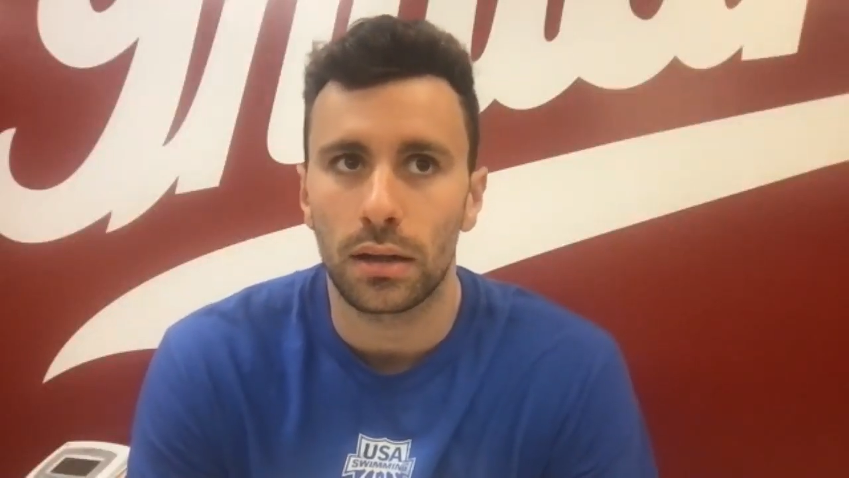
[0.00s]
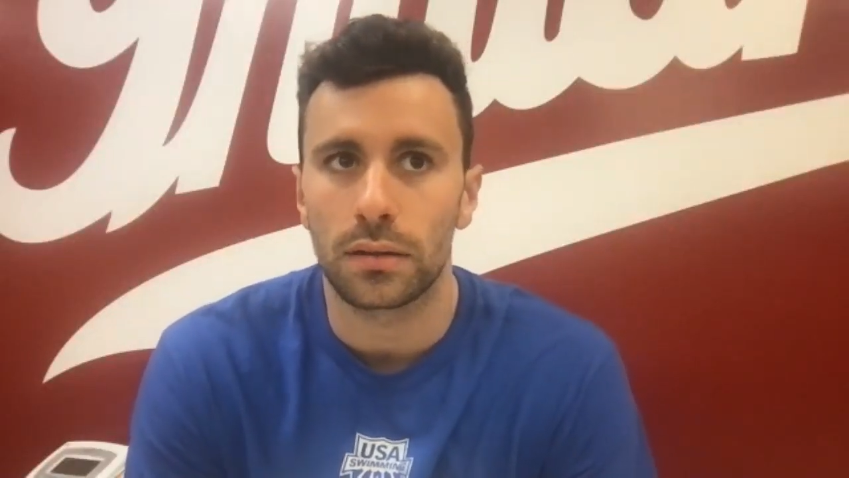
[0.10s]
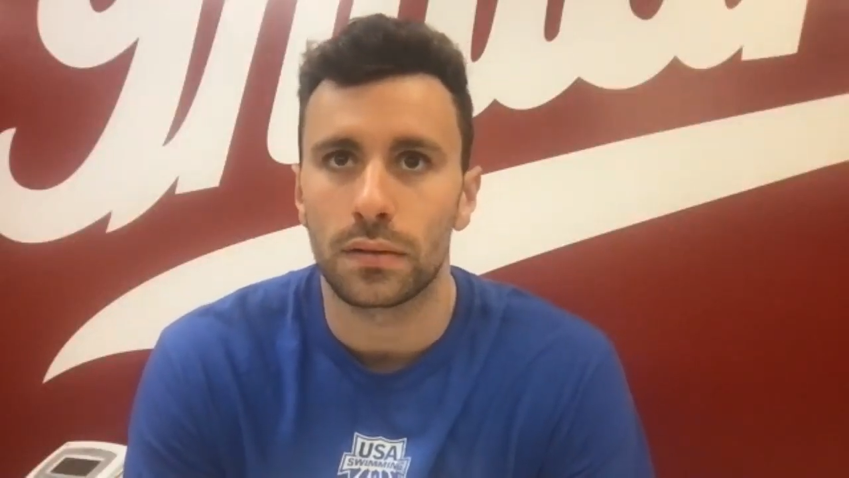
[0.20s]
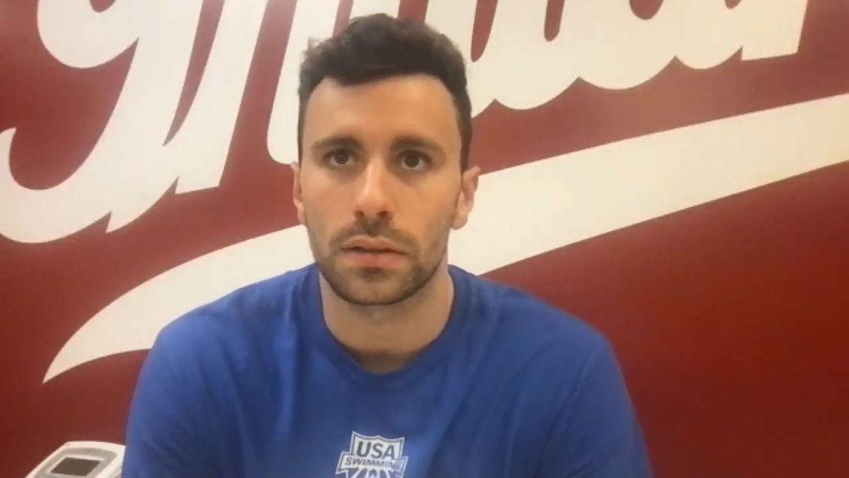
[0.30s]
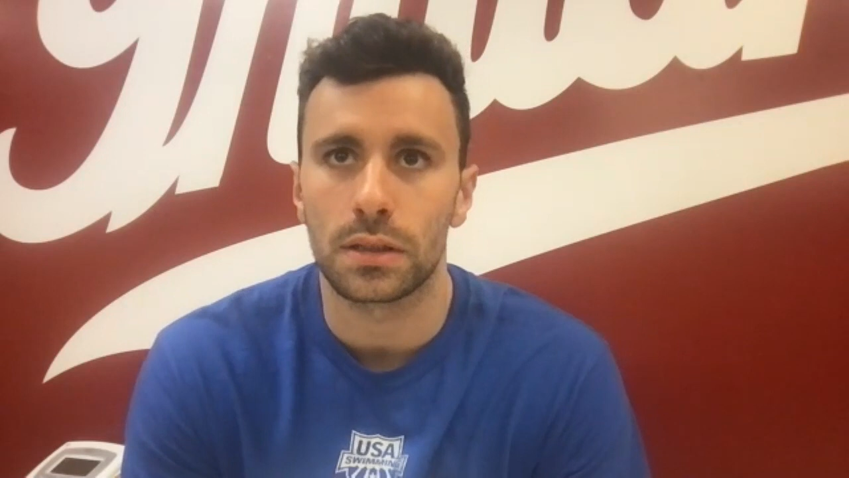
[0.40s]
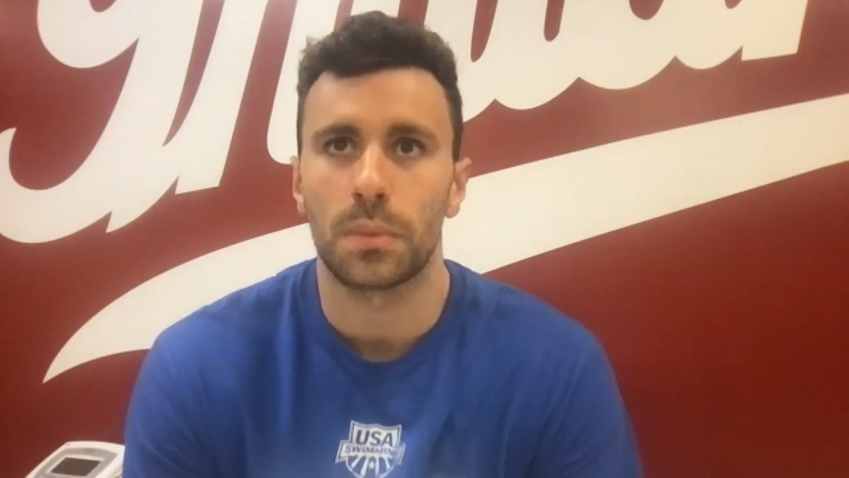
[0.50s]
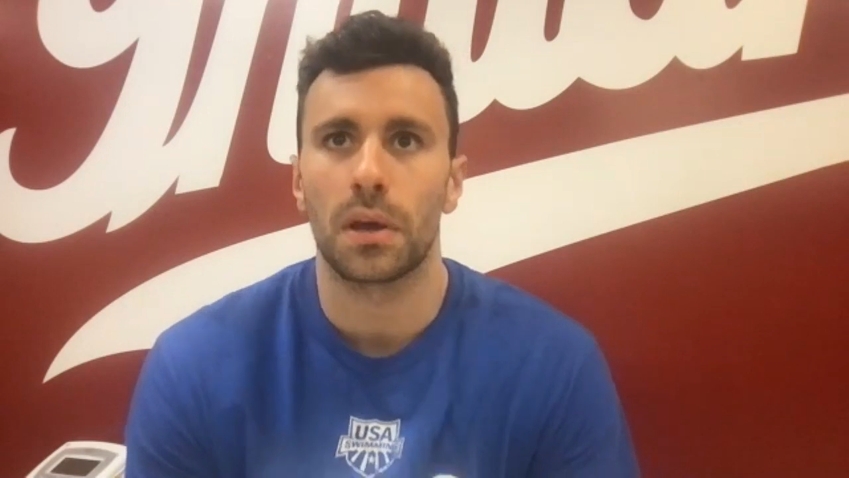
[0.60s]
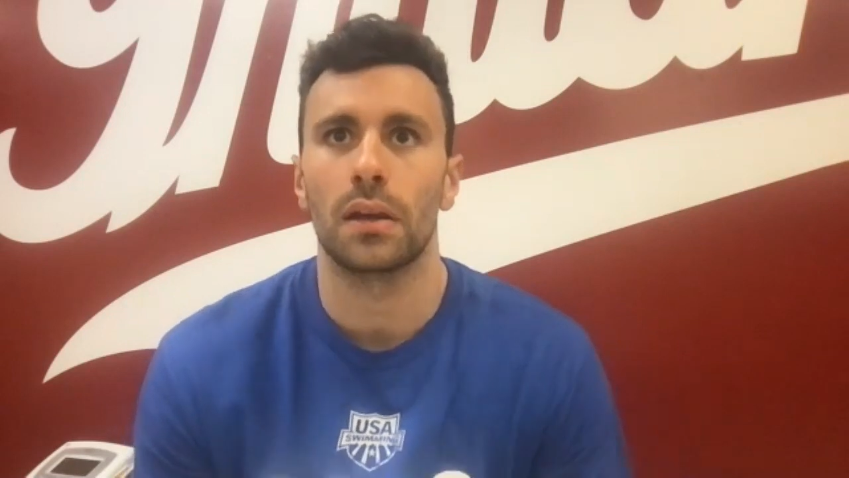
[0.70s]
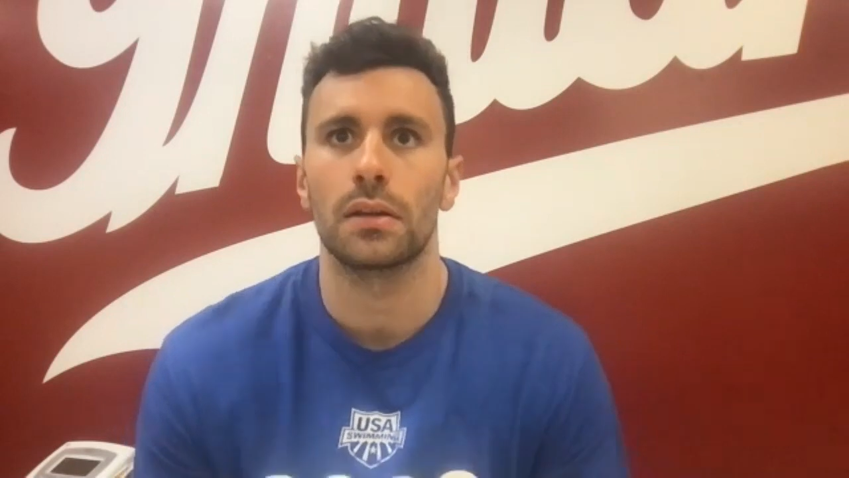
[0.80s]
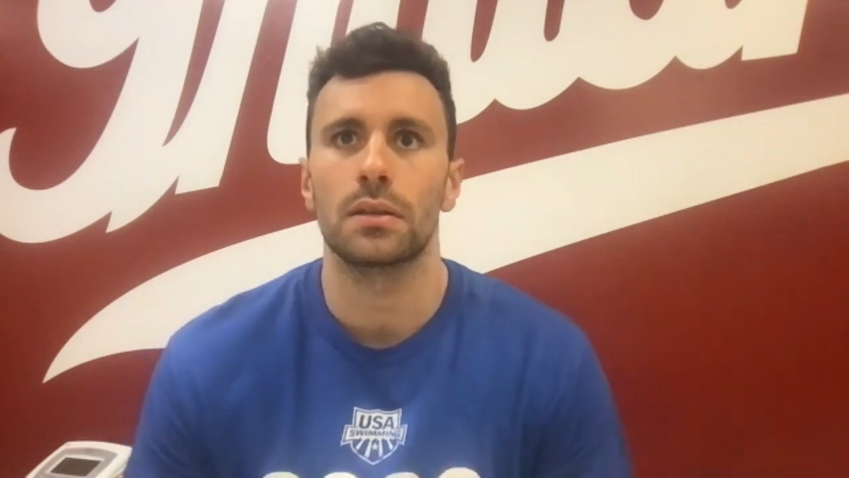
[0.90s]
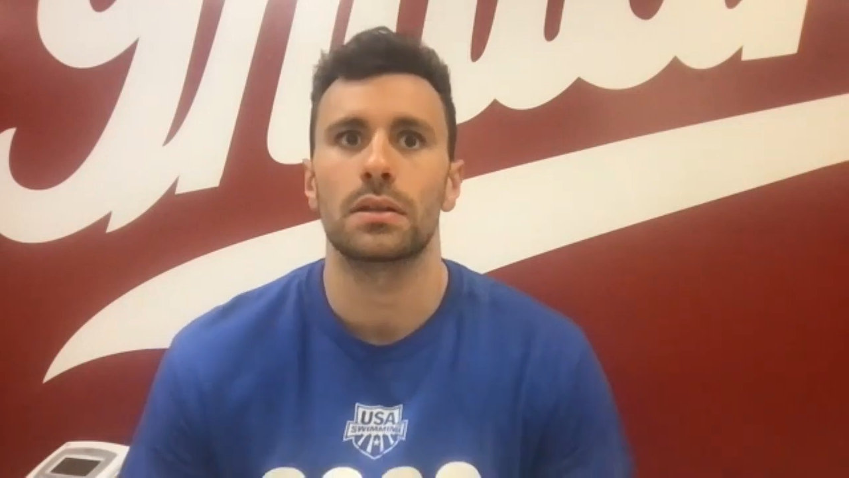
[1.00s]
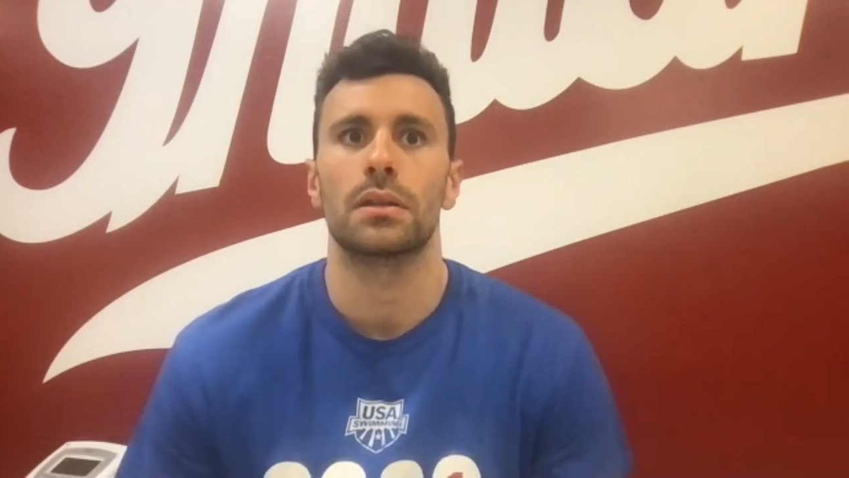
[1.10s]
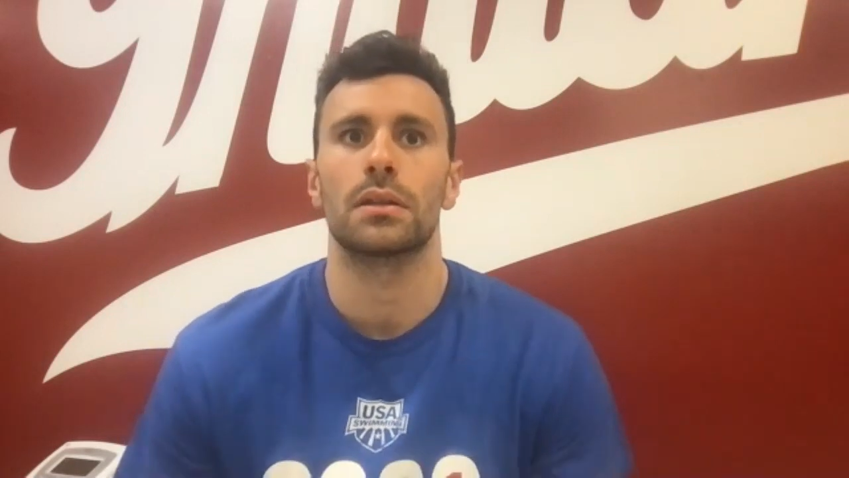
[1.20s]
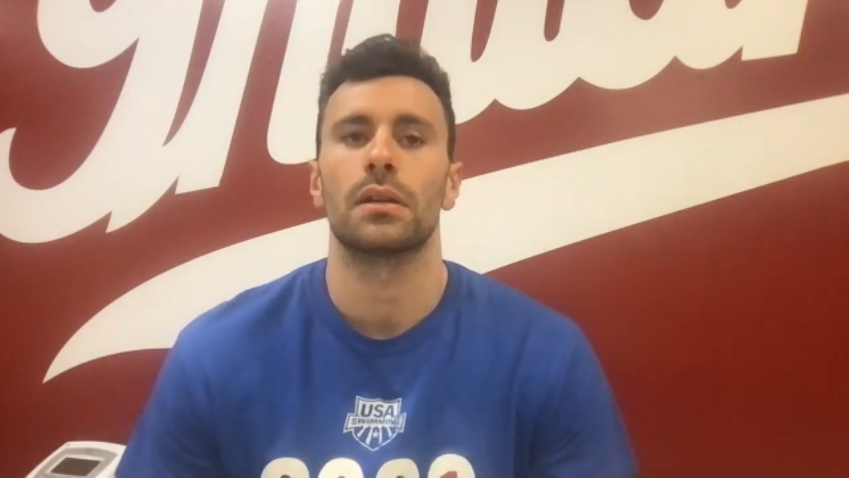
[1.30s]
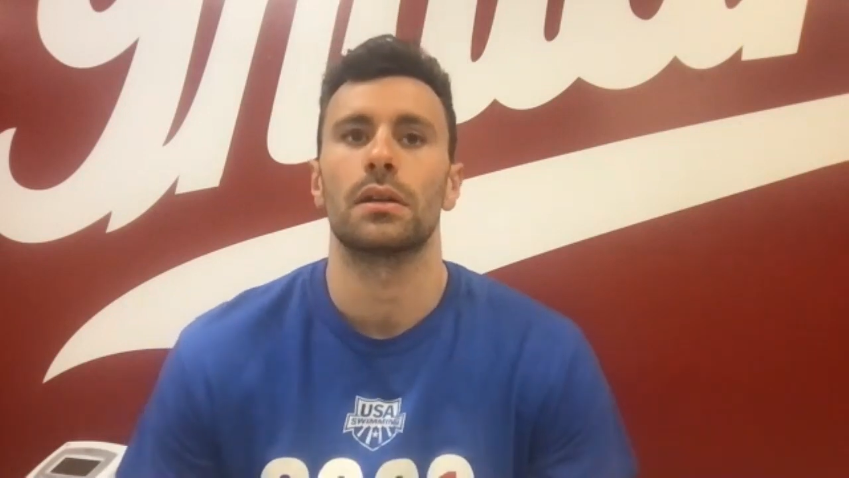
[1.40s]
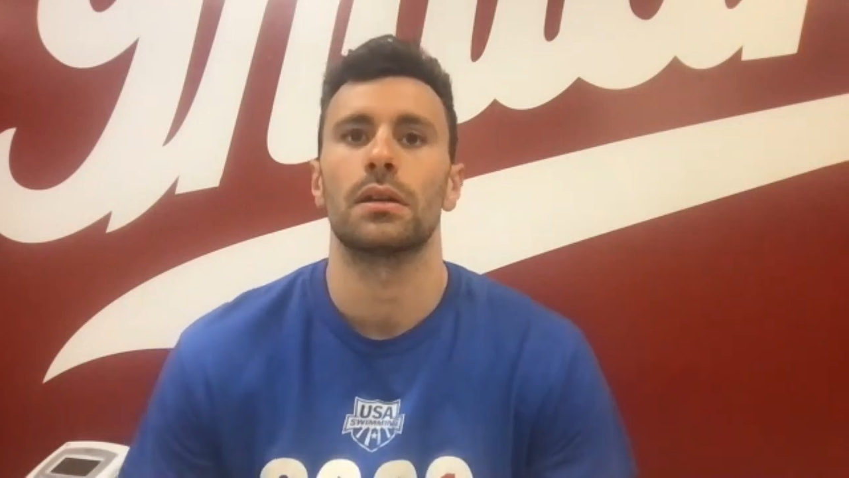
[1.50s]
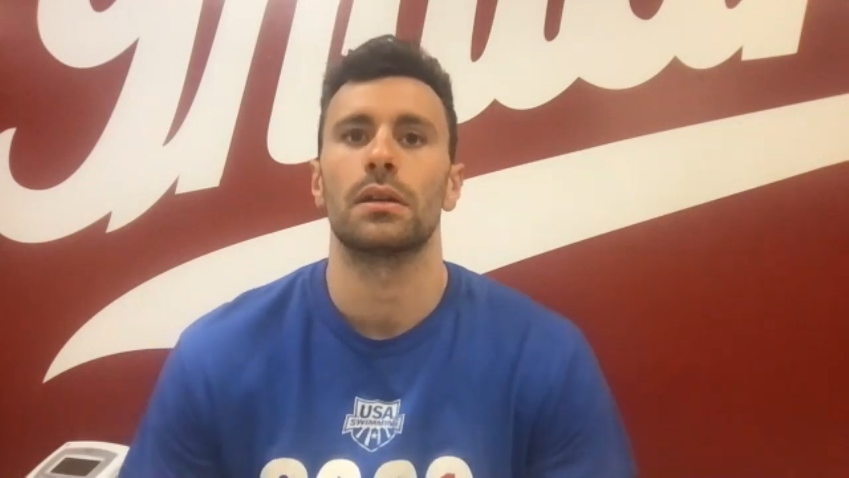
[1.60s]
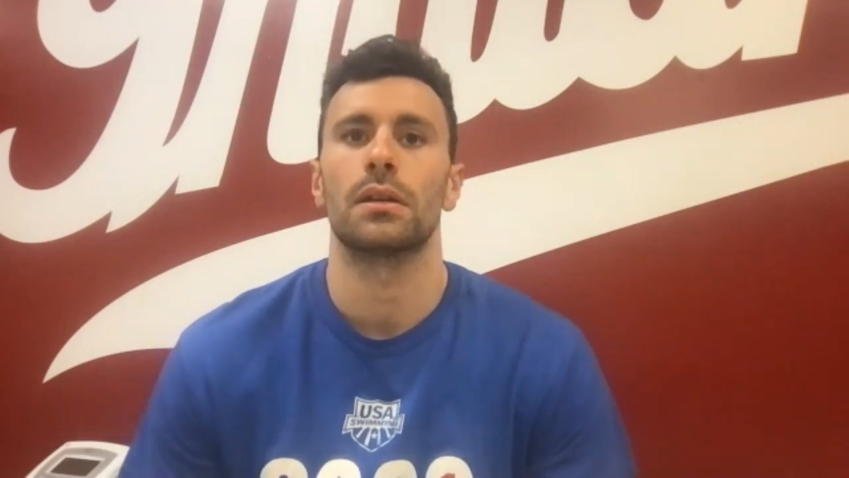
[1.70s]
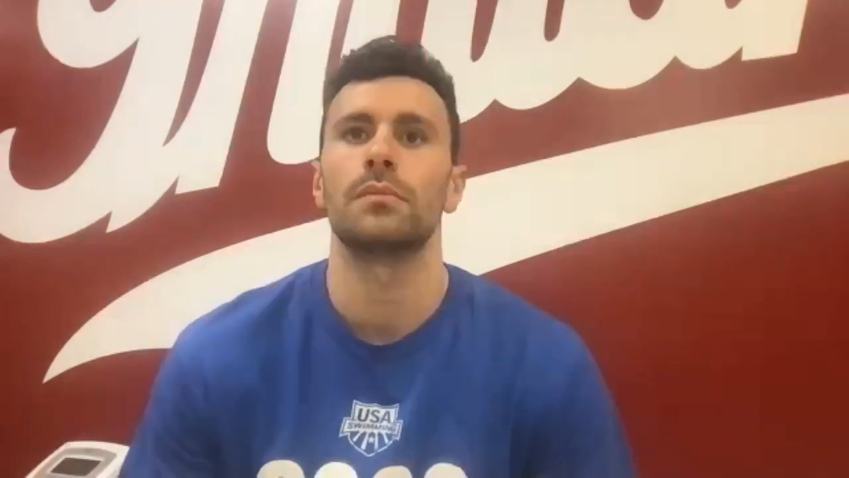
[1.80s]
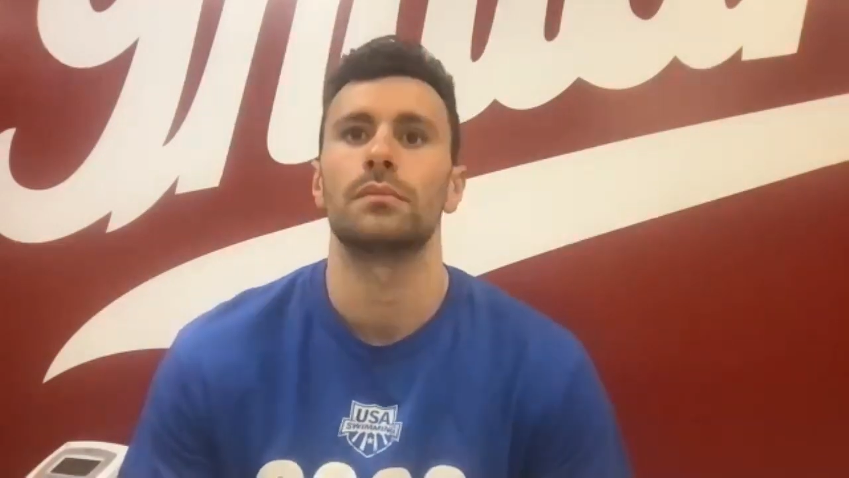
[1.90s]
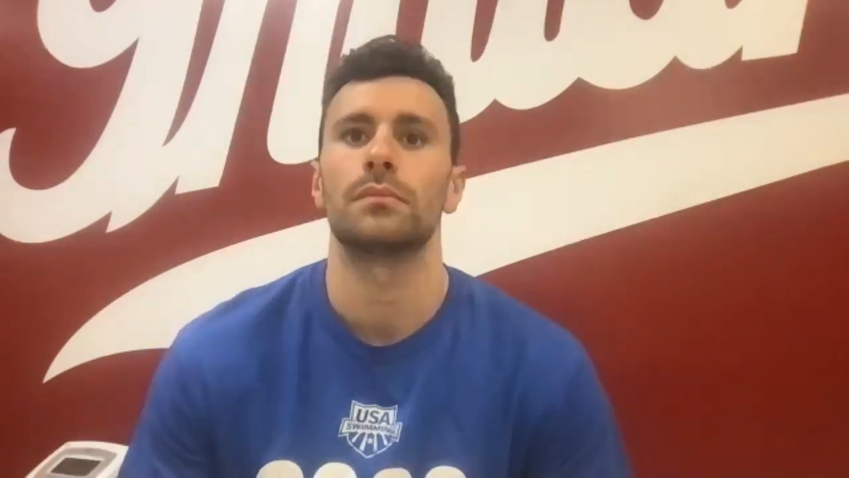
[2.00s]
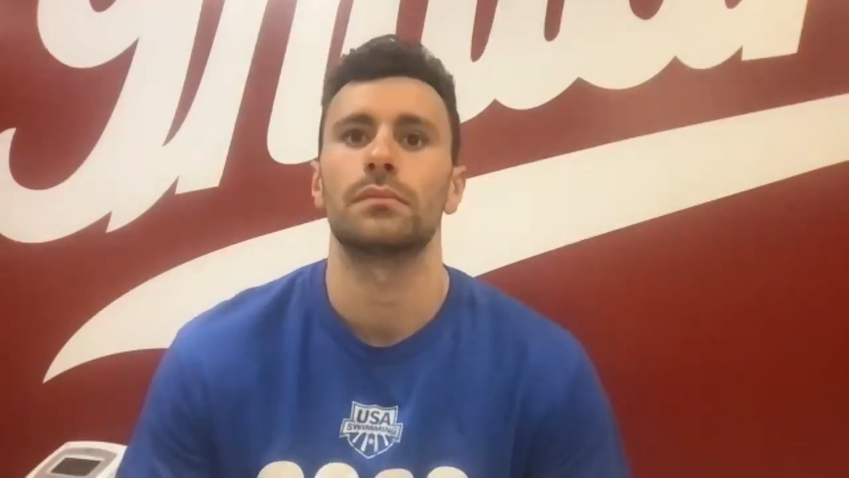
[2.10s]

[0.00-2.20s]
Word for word: of just depends. Um,